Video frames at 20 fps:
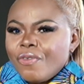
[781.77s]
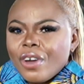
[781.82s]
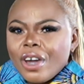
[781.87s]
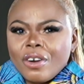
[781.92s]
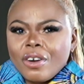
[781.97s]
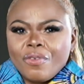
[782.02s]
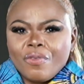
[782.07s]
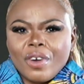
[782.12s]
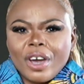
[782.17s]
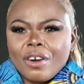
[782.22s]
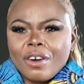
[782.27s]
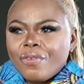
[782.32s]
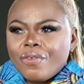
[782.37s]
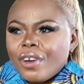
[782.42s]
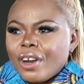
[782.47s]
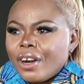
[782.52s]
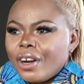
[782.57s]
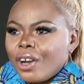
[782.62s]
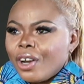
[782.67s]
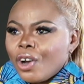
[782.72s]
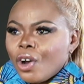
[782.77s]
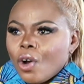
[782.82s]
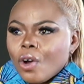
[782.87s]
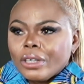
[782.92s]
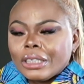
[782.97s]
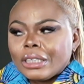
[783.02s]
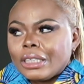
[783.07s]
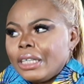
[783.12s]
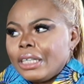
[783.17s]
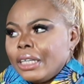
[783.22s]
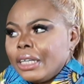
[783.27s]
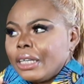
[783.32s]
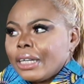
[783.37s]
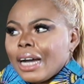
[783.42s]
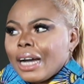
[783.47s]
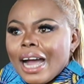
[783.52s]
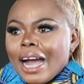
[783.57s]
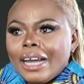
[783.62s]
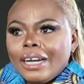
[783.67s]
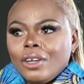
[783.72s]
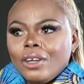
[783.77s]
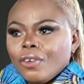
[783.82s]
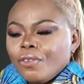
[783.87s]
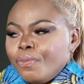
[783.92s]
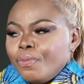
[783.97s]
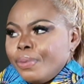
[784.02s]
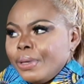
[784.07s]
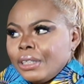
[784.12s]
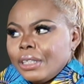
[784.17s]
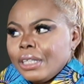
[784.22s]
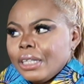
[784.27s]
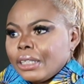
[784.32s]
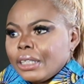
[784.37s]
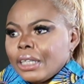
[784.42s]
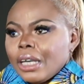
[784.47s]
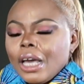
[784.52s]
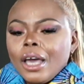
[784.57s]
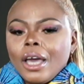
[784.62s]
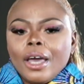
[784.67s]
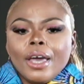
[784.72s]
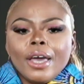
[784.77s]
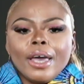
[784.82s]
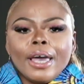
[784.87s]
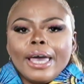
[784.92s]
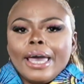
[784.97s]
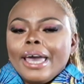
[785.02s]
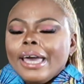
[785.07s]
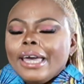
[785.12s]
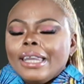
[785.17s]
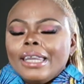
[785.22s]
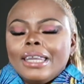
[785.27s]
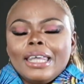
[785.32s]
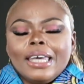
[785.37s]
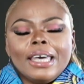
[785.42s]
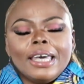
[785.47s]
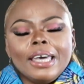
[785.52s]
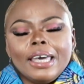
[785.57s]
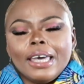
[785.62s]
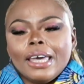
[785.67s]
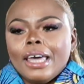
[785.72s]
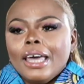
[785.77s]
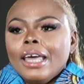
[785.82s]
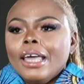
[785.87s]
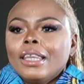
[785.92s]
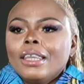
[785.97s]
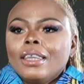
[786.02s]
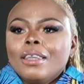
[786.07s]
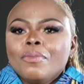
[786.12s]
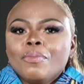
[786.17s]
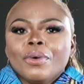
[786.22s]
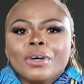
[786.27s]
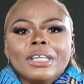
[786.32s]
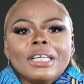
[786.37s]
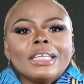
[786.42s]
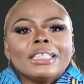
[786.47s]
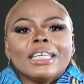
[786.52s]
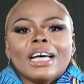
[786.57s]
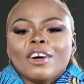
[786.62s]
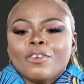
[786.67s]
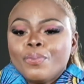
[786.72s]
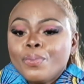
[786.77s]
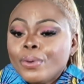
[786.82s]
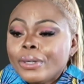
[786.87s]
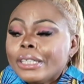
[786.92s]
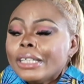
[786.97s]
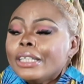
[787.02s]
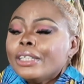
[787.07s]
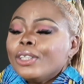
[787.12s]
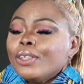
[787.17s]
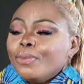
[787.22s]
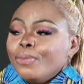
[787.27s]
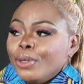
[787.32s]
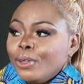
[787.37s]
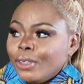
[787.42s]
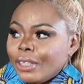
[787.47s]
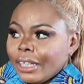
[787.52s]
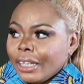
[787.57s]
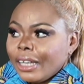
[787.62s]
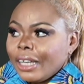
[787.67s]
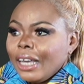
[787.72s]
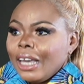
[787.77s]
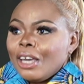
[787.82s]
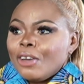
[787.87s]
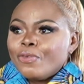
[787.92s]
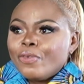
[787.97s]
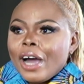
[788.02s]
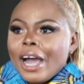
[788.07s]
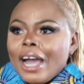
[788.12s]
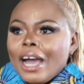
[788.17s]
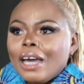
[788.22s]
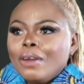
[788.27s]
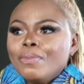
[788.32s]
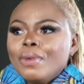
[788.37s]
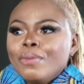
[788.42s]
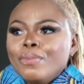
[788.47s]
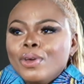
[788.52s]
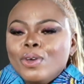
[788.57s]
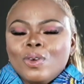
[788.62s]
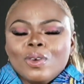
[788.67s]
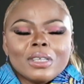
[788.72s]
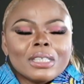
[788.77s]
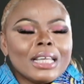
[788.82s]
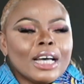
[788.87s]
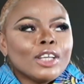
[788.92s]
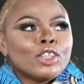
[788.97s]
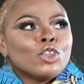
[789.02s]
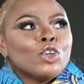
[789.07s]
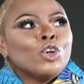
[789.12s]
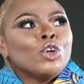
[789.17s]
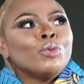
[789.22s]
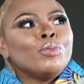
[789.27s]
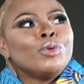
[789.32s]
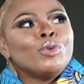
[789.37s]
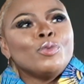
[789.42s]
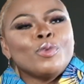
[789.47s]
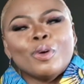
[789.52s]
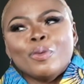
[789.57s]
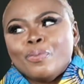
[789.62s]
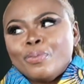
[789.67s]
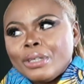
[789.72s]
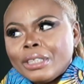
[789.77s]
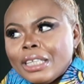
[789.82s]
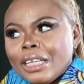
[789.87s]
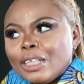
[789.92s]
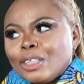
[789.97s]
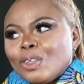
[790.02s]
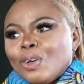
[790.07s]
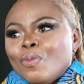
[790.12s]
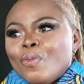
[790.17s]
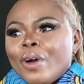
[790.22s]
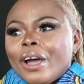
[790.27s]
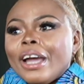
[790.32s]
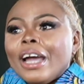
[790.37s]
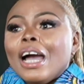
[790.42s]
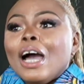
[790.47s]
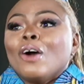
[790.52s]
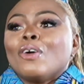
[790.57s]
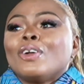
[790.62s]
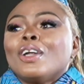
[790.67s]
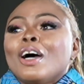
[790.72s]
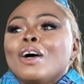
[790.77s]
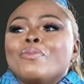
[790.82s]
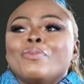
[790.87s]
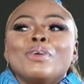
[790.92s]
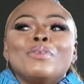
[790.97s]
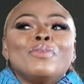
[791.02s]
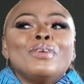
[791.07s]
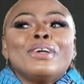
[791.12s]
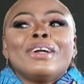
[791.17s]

very, very, very costly mm. kind of business mm. Eh, the, the monies I've put into music, if I had maybe used that to open one business somewhere, mm. I would have been